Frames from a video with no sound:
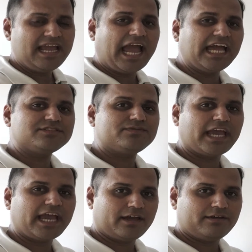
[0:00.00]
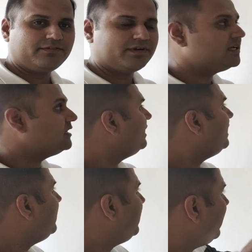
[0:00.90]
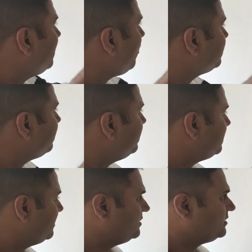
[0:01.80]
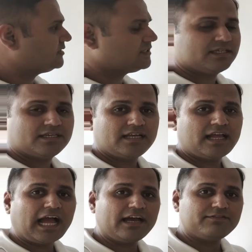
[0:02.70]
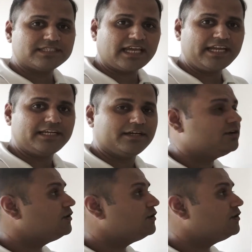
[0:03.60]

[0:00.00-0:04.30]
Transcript: As we have 8 observations, I have assigned